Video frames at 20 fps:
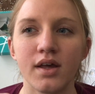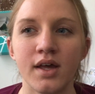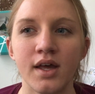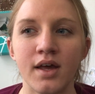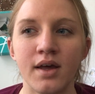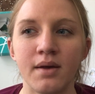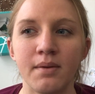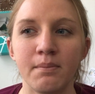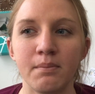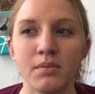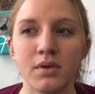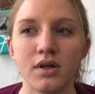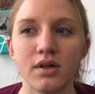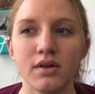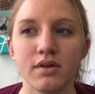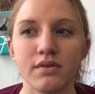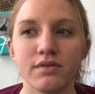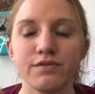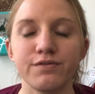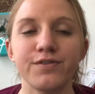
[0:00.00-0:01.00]
am
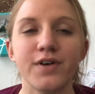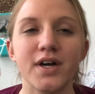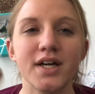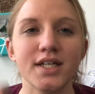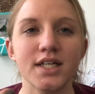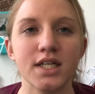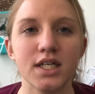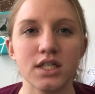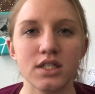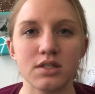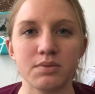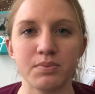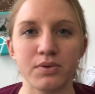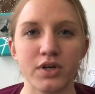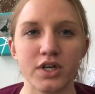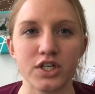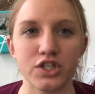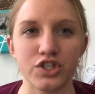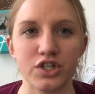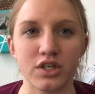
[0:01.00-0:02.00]
finding
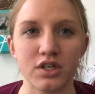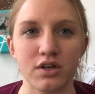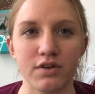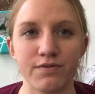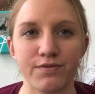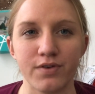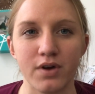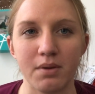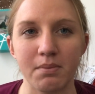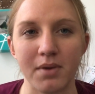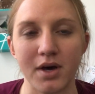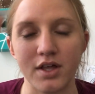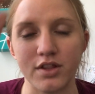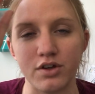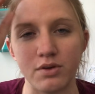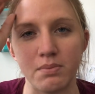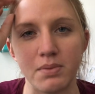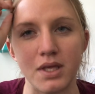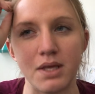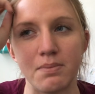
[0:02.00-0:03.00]
inspiration from
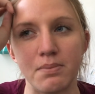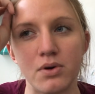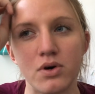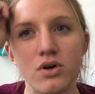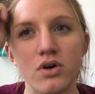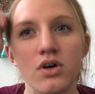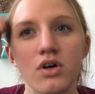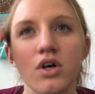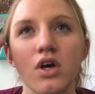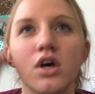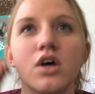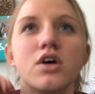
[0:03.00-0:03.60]
other people.